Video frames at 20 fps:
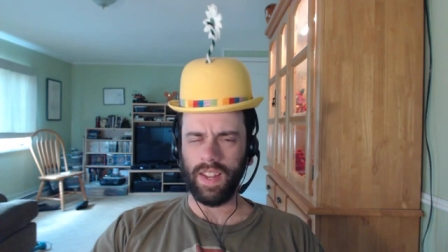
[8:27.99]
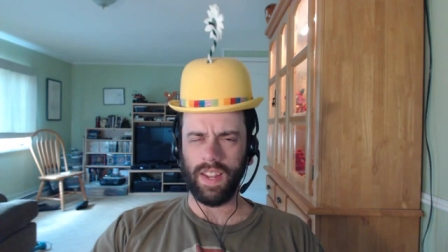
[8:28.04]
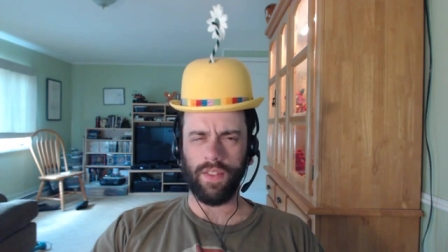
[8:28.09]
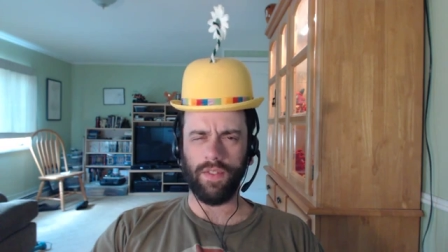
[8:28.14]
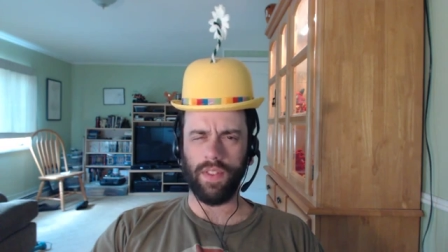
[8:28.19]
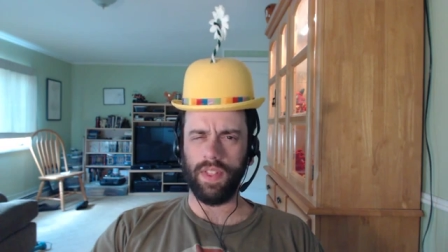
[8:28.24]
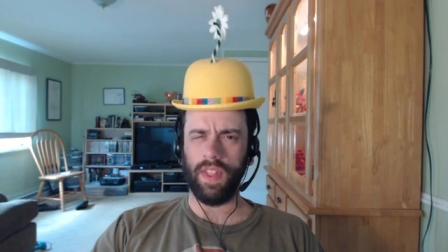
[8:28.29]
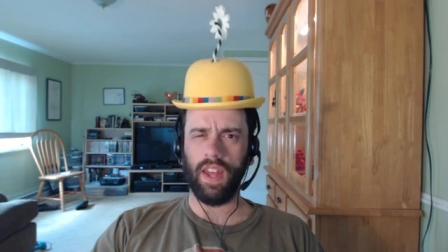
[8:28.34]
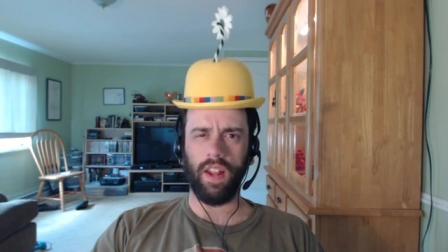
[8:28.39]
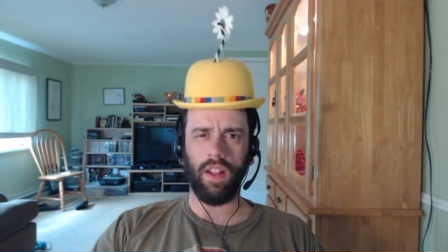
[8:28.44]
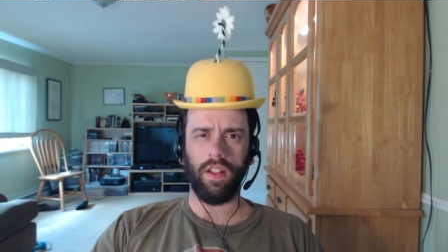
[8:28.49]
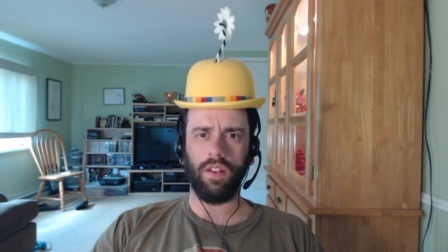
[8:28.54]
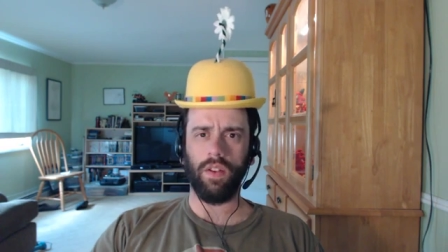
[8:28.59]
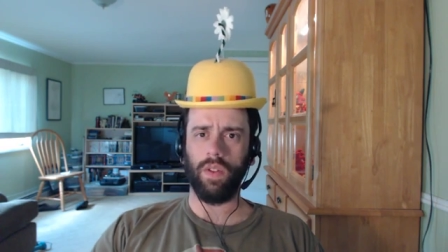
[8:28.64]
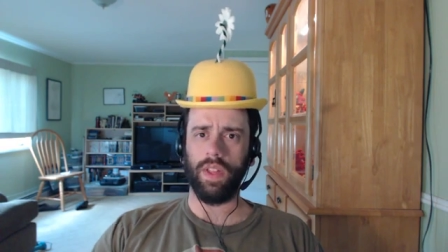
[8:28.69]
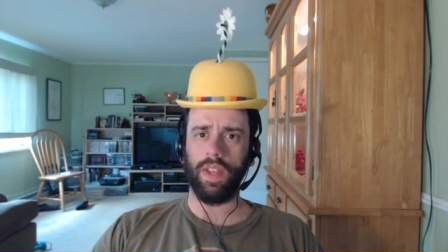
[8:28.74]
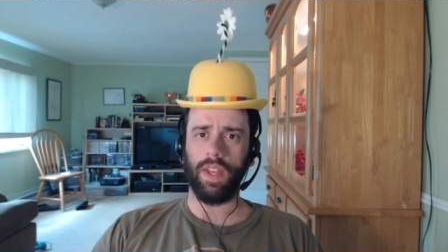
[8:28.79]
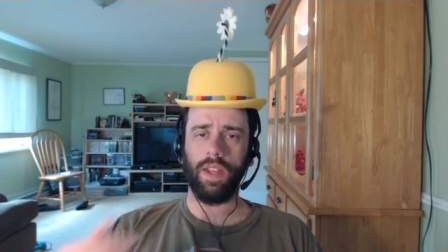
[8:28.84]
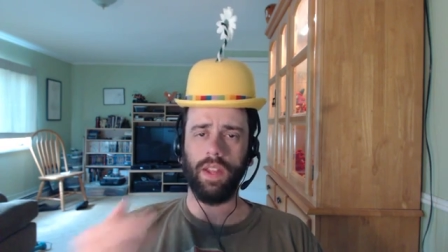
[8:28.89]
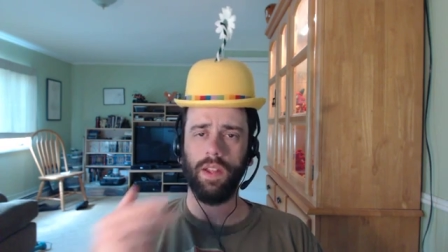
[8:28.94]
And even then, it's
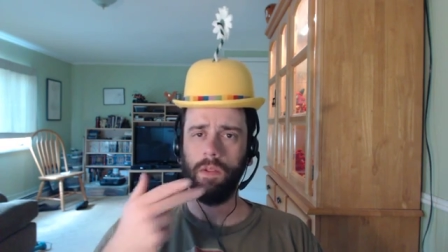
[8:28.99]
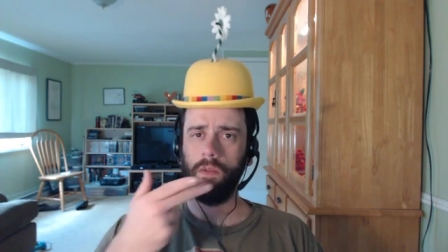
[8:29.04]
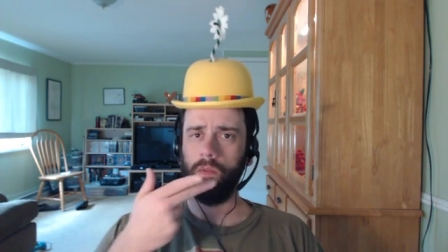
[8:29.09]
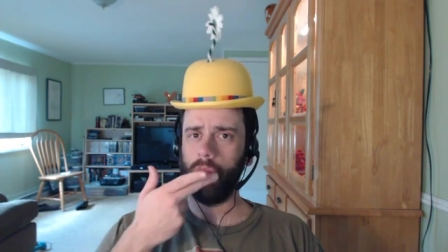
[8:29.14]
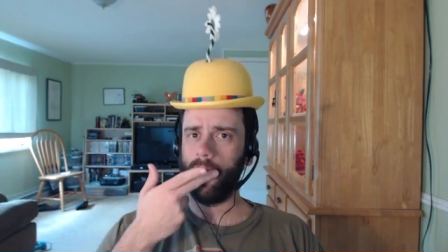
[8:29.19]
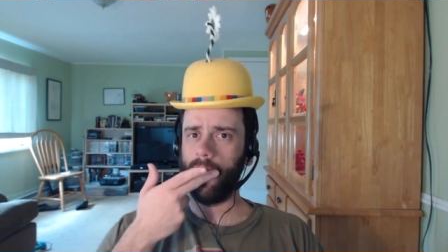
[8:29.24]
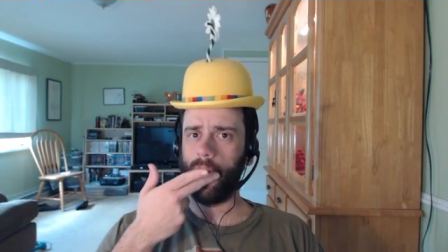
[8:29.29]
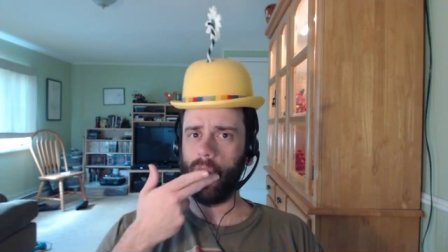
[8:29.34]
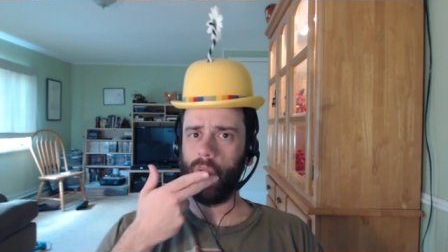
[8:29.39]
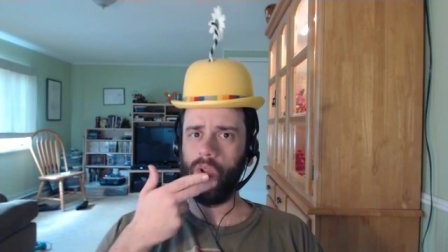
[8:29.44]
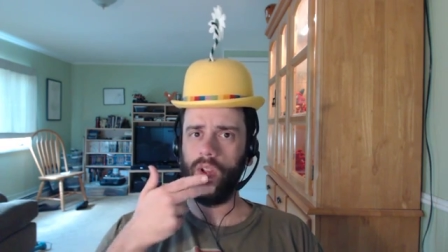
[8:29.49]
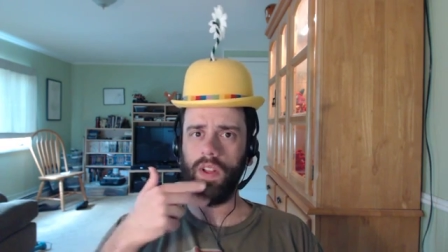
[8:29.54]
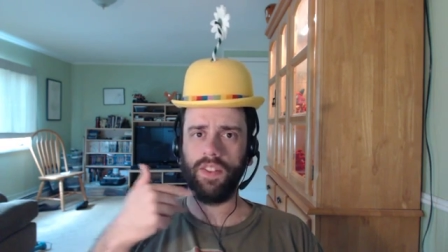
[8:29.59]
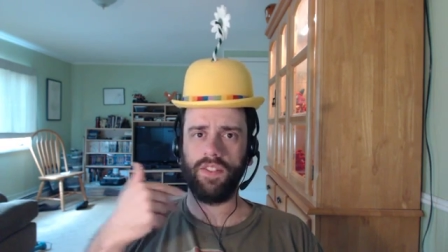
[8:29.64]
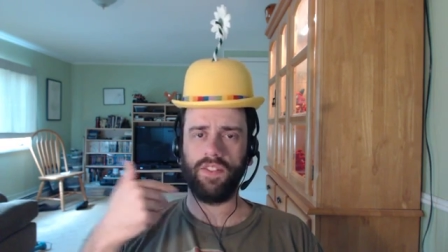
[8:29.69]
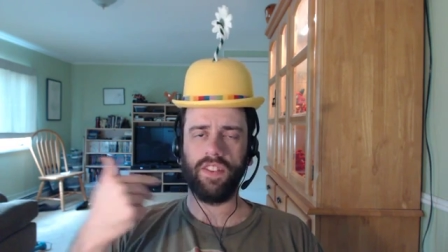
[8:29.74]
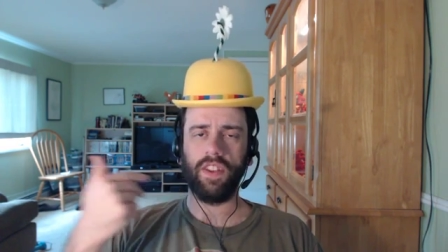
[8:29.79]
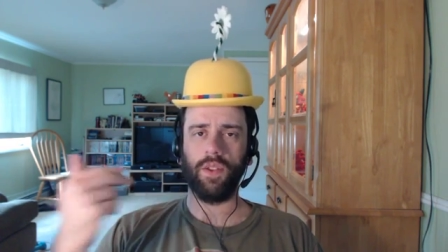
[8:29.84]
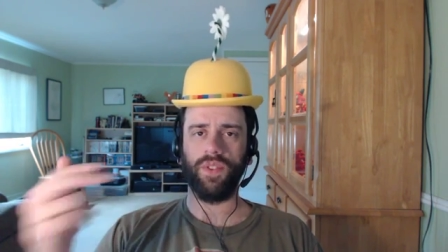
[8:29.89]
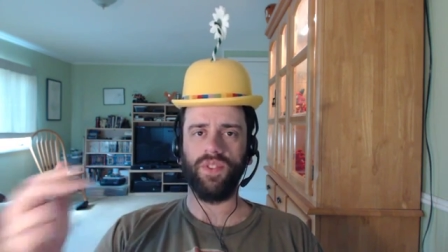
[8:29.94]
only a
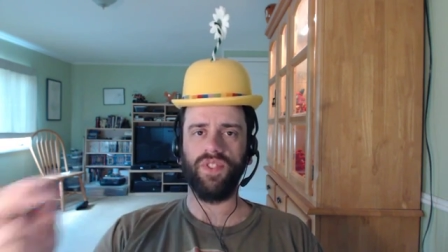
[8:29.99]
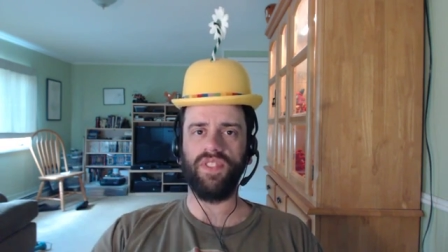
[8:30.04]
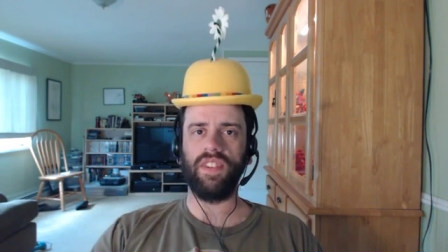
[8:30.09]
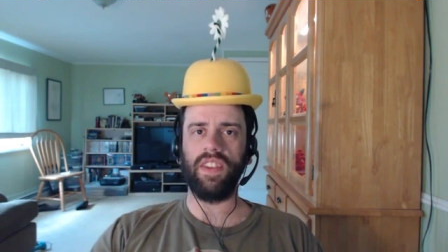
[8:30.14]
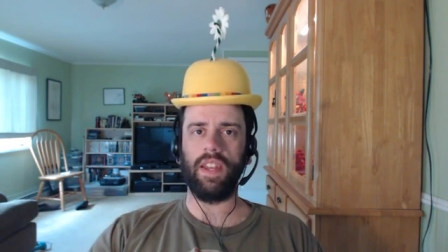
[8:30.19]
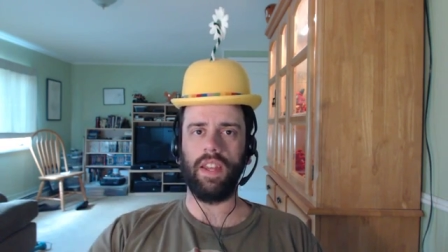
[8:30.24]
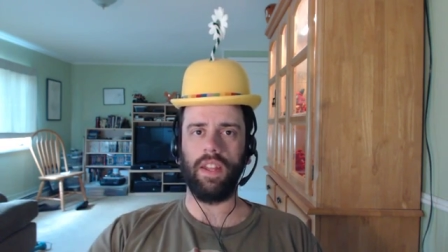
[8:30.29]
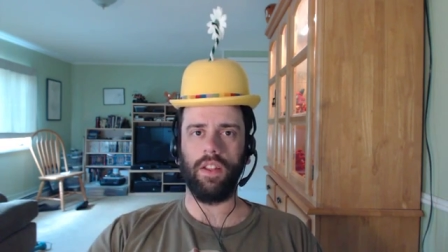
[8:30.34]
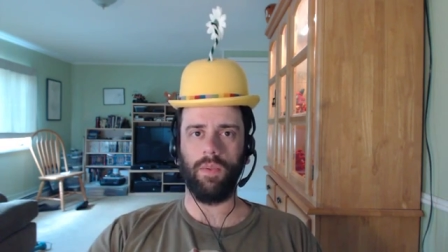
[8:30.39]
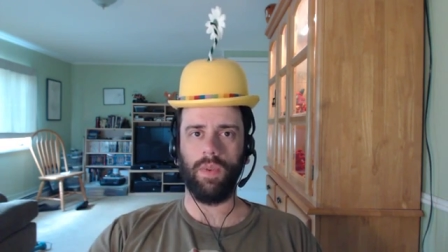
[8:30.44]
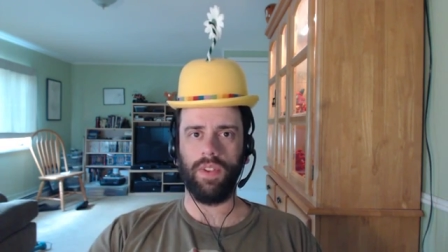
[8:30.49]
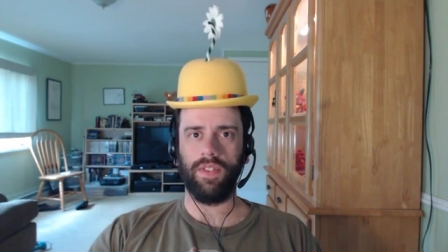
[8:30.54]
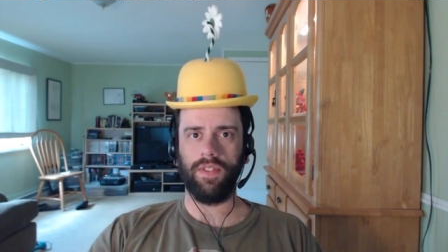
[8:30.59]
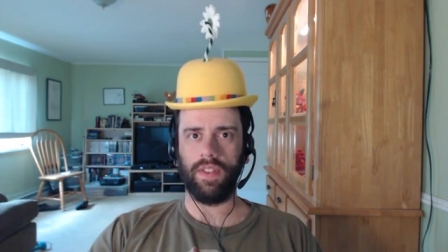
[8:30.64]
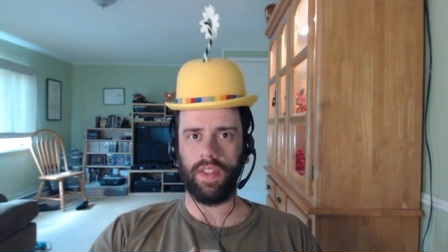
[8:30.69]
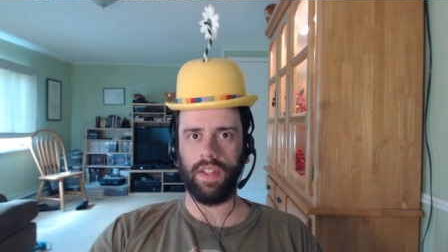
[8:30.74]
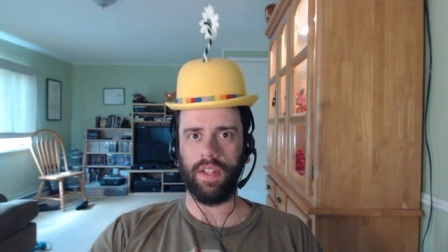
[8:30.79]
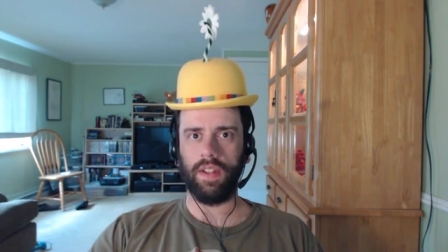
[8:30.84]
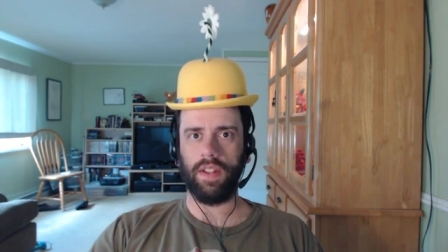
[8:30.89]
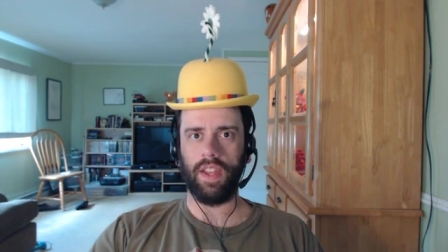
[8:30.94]
single scene that we
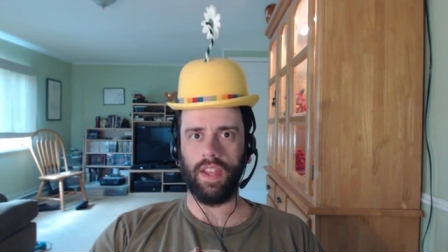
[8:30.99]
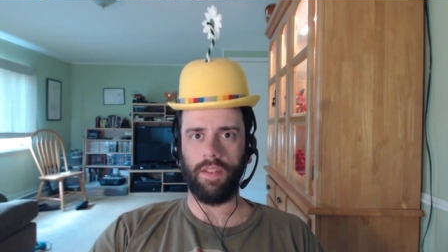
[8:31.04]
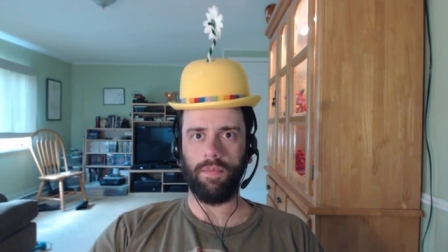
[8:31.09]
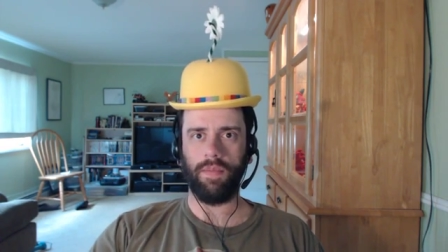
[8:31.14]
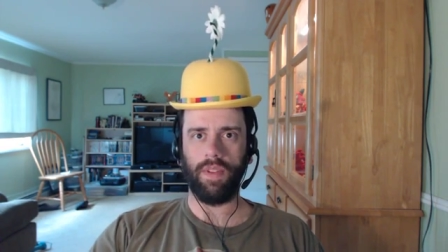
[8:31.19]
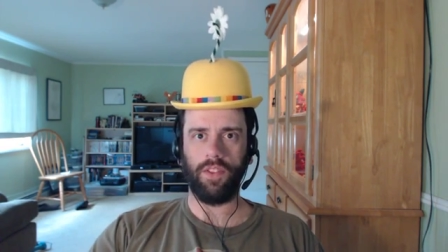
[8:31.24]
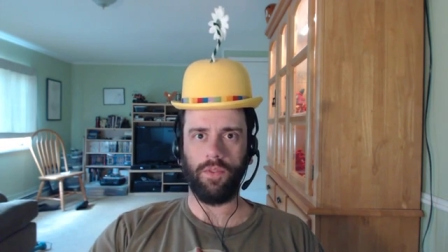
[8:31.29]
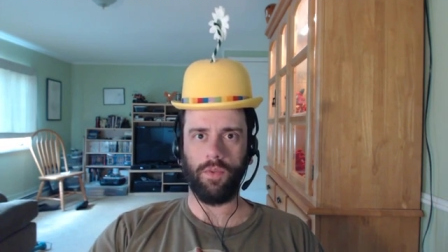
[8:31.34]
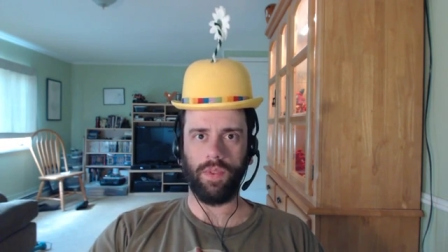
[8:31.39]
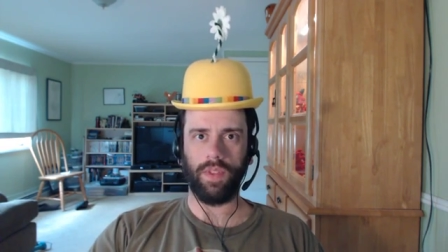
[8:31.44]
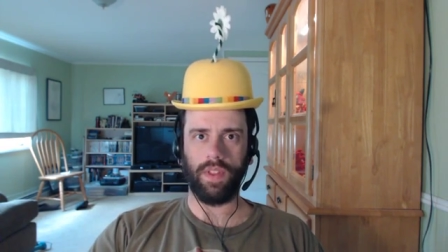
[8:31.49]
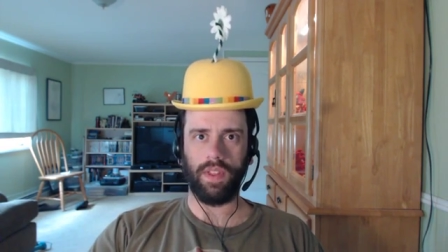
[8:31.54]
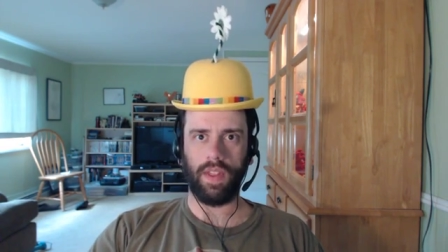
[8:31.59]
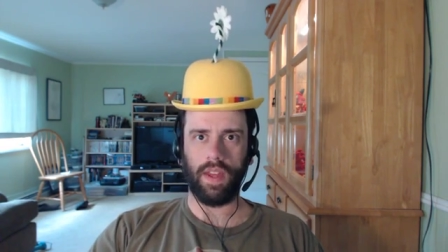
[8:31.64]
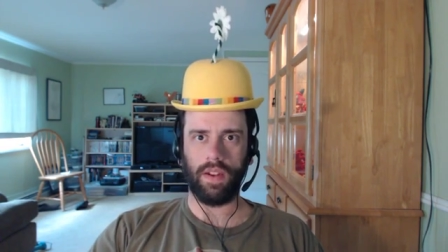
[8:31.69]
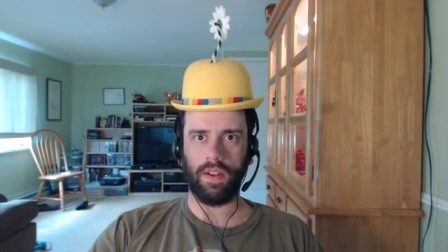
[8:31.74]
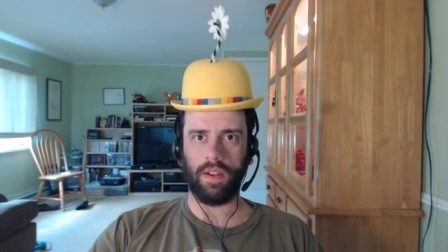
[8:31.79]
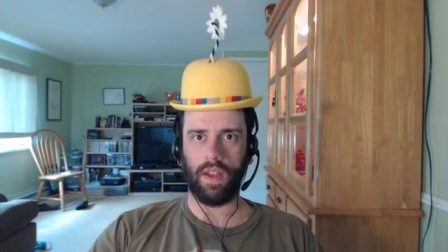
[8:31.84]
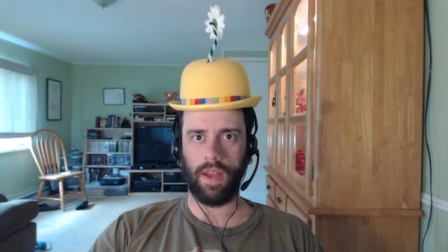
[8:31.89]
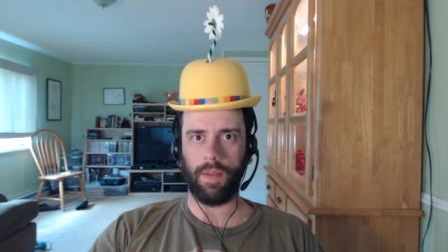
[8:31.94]
see that takes place within
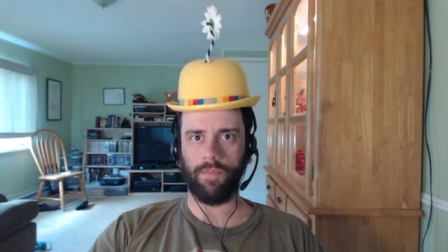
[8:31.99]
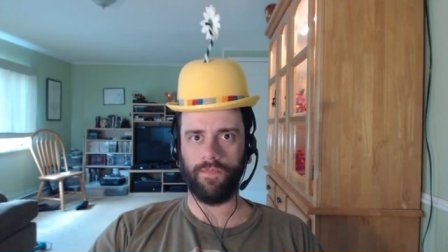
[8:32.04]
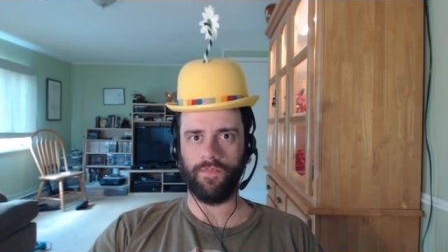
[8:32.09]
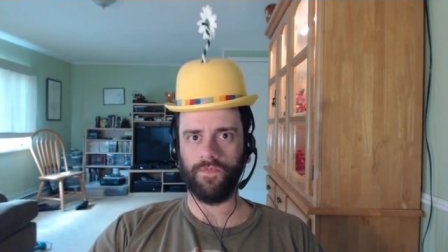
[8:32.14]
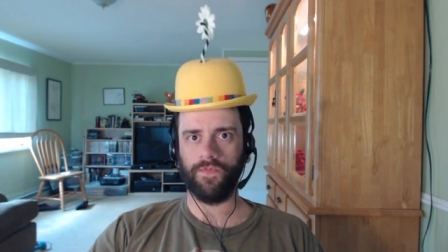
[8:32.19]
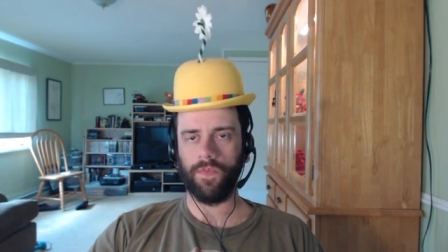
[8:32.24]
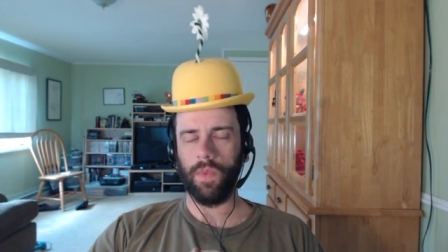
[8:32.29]
that time.